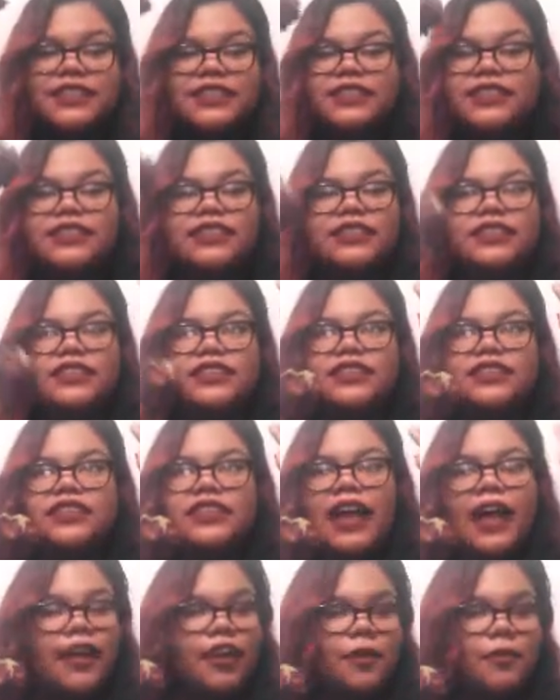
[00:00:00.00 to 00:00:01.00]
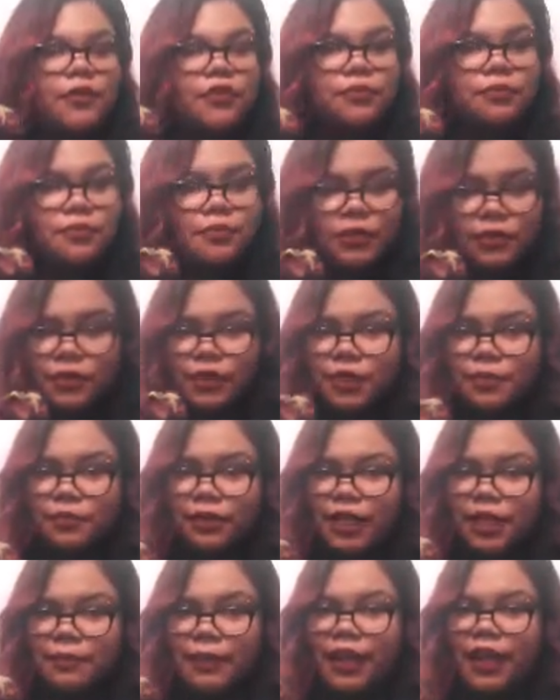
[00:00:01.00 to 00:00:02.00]
I call her Maria
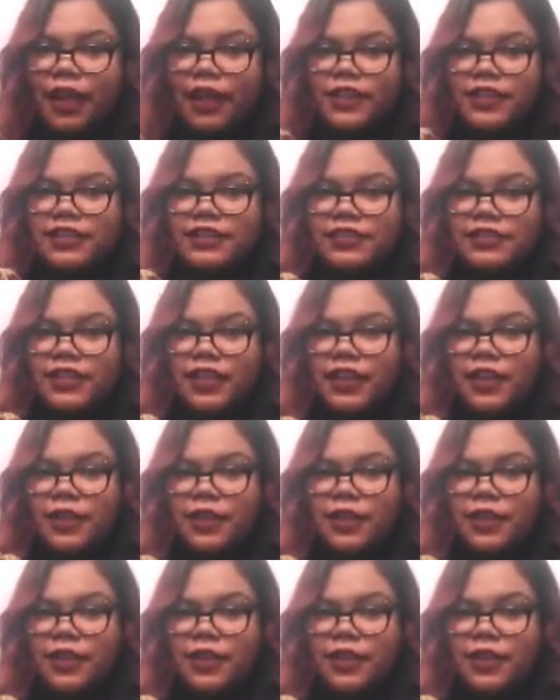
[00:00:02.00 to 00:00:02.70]
Brink, my goddess.